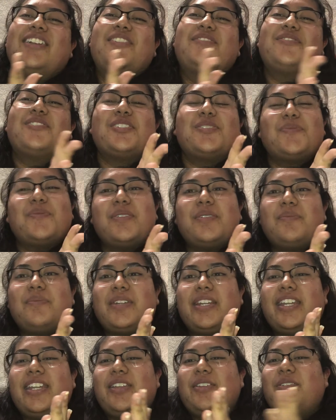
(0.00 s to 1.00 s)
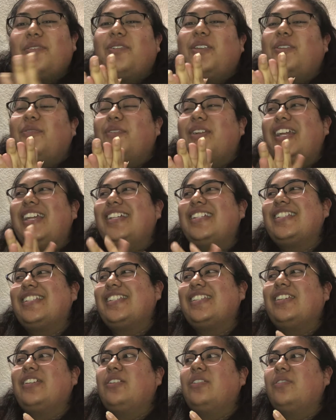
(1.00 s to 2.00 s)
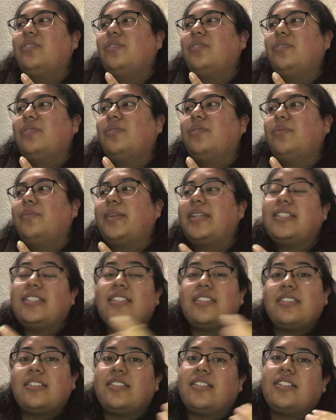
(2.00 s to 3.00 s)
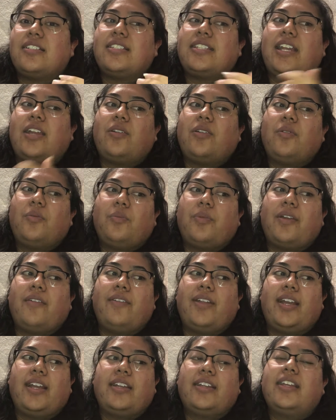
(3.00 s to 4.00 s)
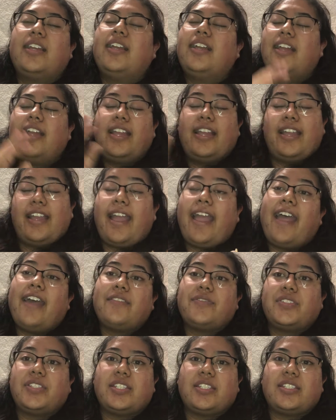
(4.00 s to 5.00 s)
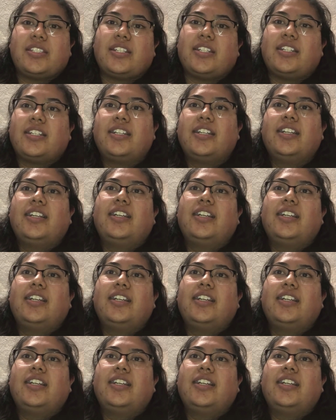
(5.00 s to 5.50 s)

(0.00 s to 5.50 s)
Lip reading: For spring break, we went to my sister's down in Puebla, half sister,